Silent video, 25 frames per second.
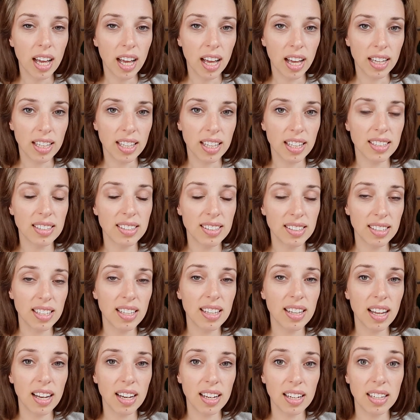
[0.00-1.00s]
can see
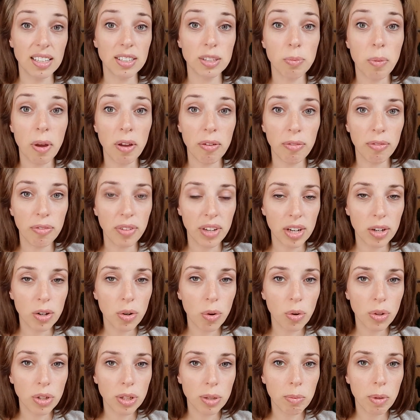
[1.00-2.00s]
that it is my fear
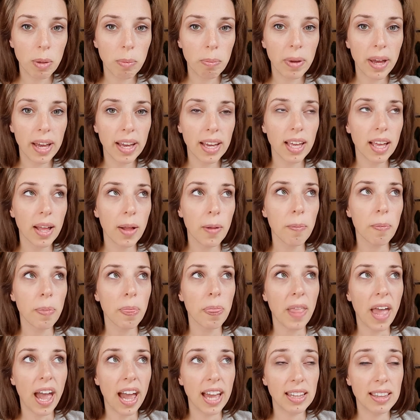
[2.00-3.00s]
holding me back.
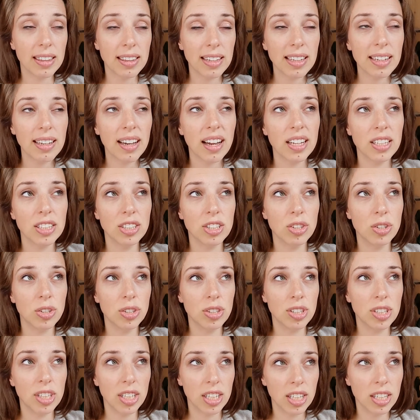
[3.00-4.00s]
I think I
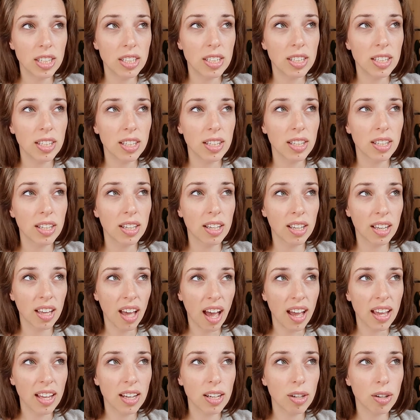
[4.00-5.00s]
did
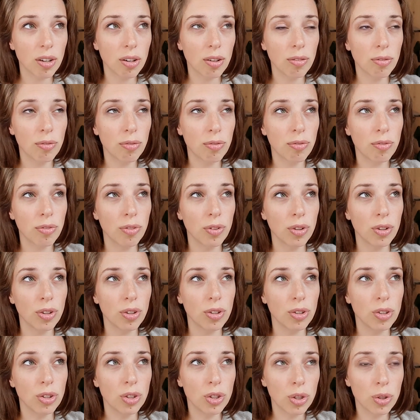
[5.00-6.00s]
kind of
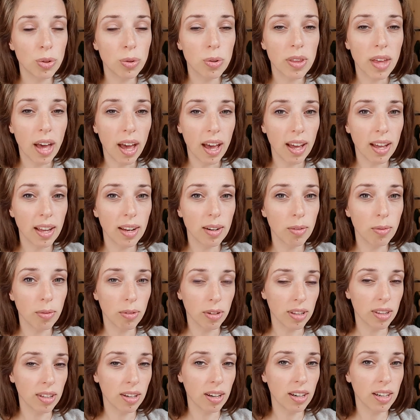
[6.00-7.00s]
knew that
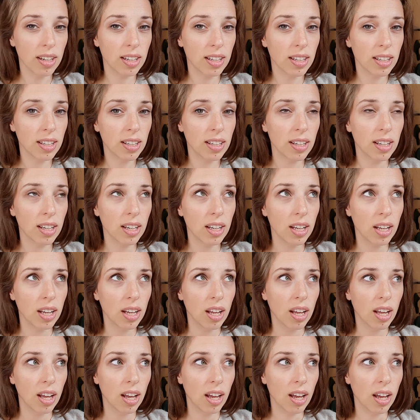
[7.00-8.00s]
with Aryan.
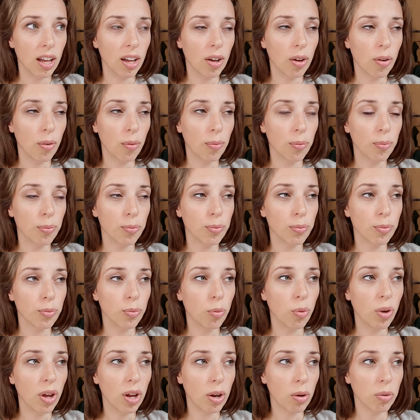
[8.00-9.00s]

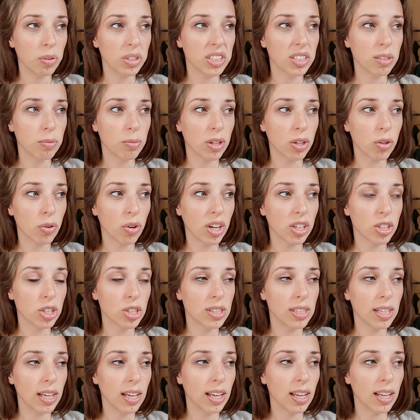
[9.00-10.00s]
When I was in my crash
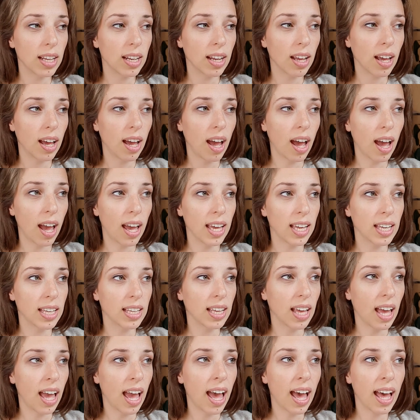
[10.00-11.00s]
state, I
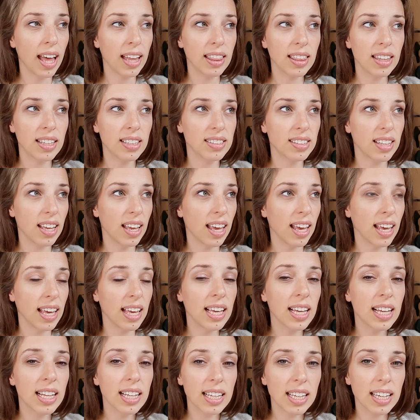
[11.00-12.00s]
had this
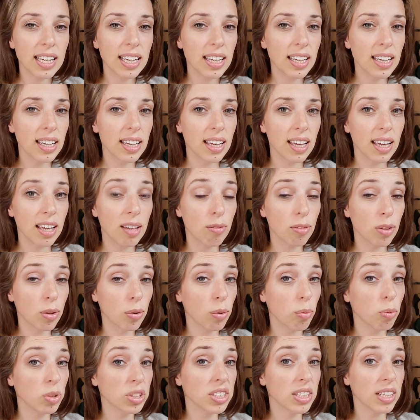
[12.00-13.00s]
inkling, even though
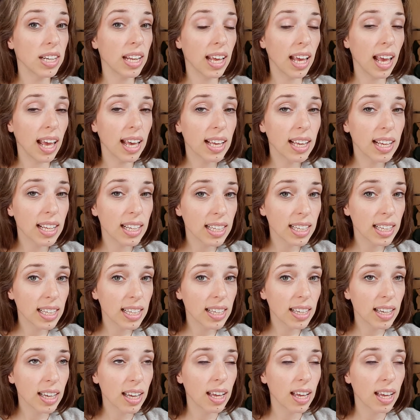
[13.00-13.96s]
it was an inkling,